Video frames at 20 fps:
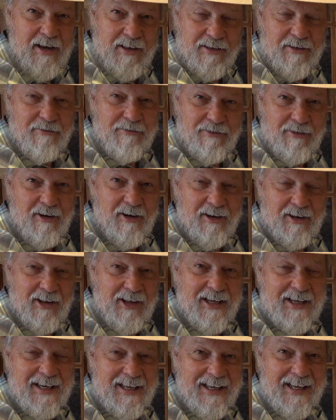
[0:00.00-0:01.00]
at the front
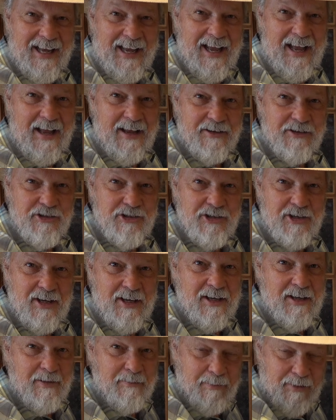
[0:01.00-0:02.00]
leading edge.
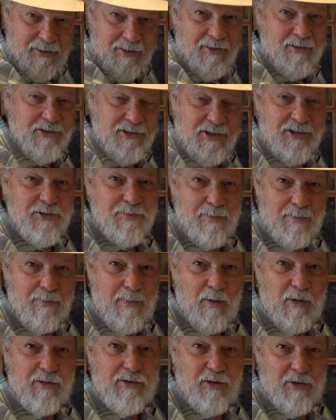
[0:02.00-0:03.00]
But there's this
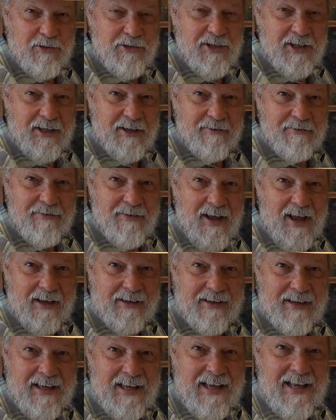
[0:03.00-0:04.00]
bulldozing
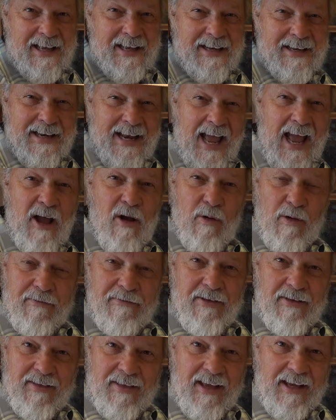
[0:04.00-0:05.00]
effect. Now, if
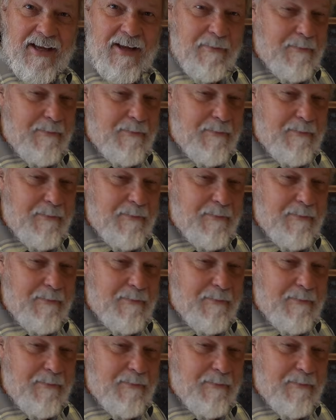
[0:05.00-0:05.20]
you think